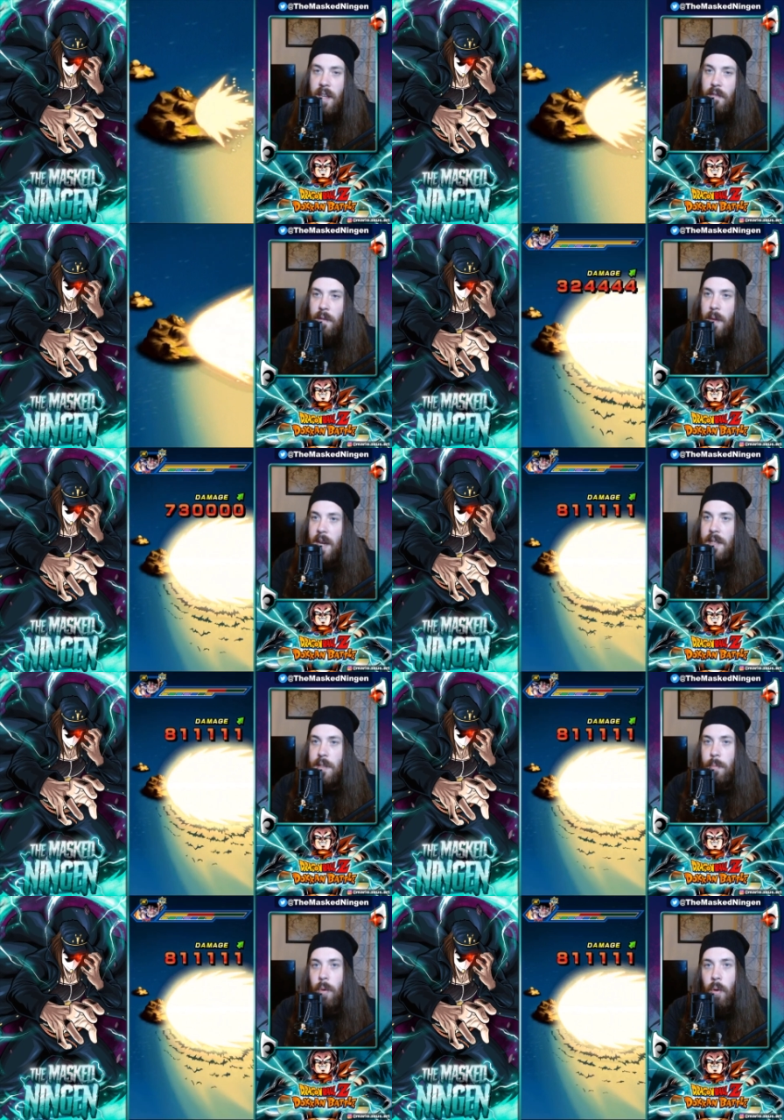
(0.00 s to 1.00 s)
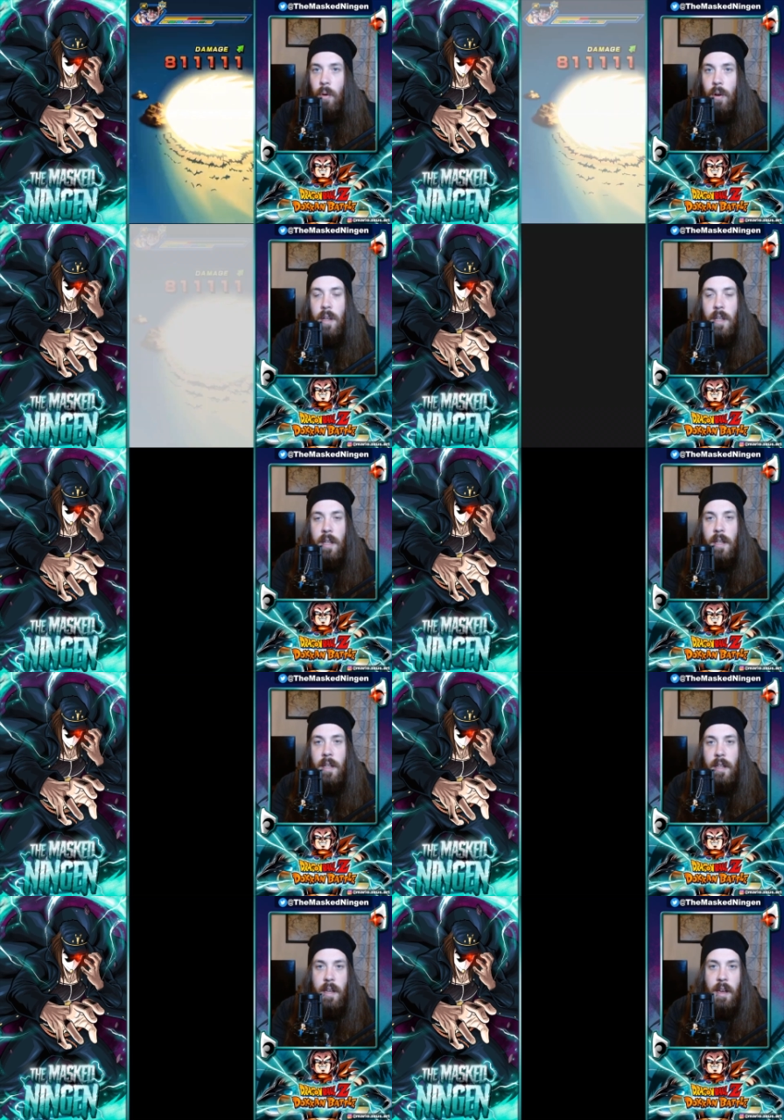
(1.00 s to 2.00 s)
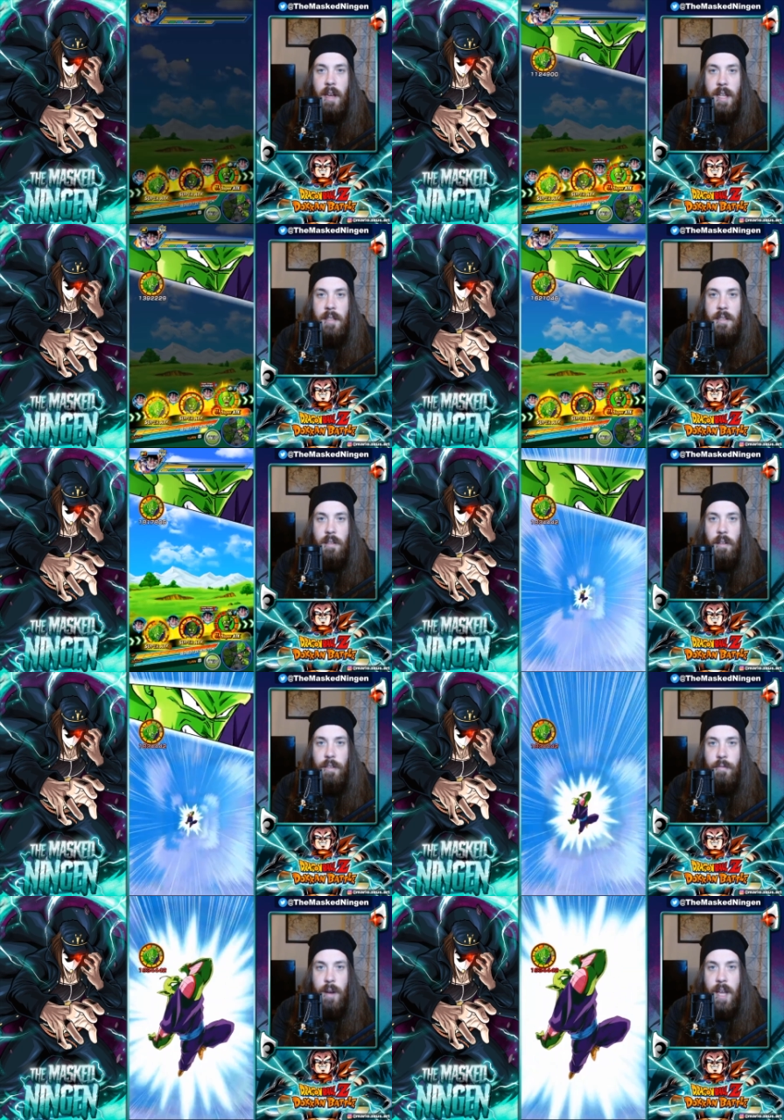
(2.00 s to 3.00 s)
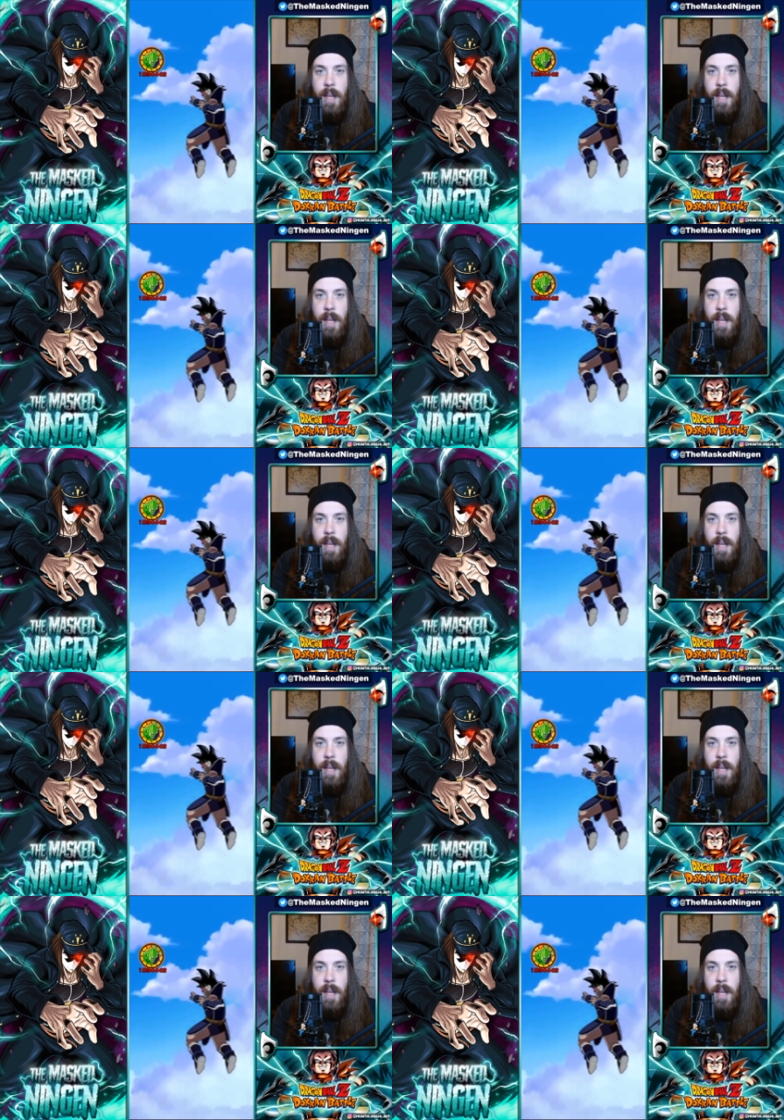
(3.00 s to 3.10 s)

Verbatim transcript: to give him any support uh, in slot 3.